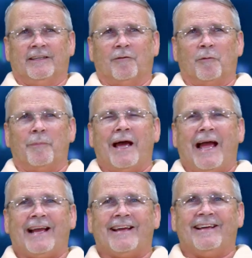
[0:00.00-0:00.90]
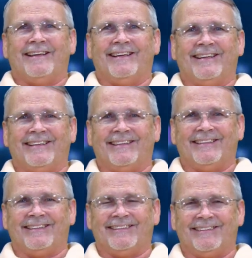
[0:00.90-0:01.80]
Or back.
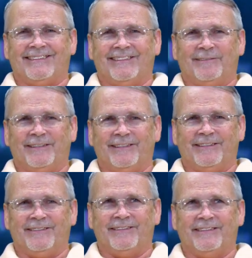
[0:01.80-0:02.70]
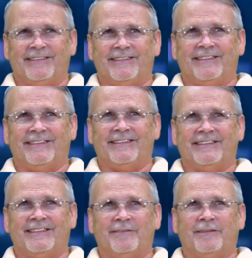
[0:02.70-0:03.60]
There we go.
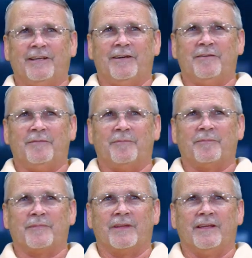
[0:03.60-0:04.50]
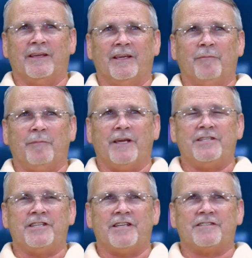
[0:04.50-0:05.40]
There we go.
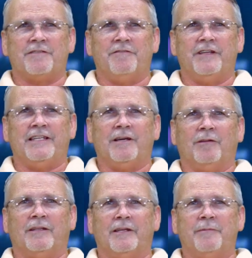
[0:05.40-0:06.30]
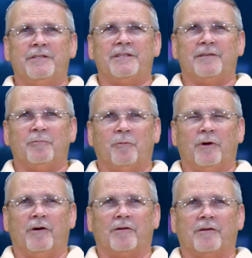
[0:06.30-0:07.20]
Manchester Video Limited,
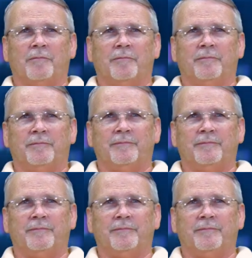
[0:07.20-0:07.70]
welcome.